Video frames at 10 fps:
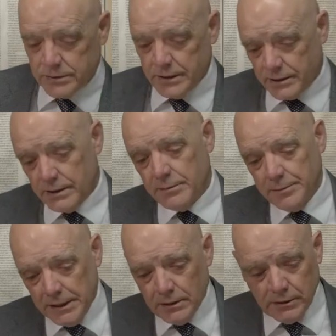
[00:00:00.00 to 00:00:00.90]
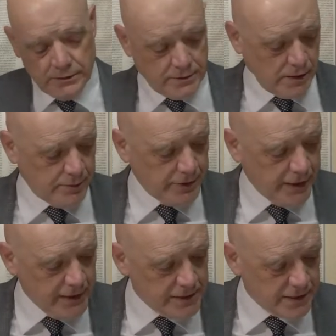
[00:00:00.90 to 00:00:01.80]
take them a meal in a couple
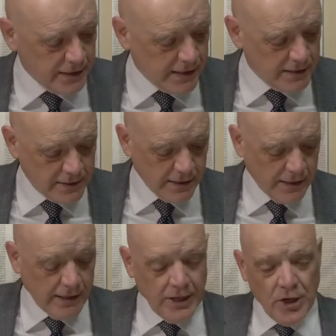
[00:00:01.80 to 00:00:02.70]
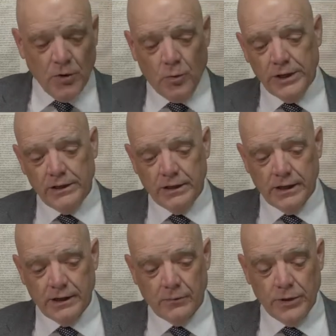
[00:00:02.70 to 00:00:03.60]
nights, and uh, we,
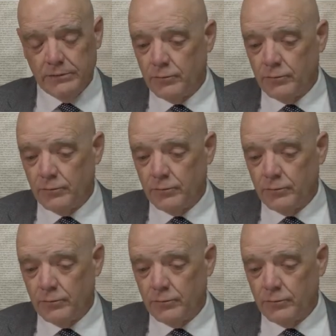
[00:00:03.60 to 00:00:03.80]
uh, we,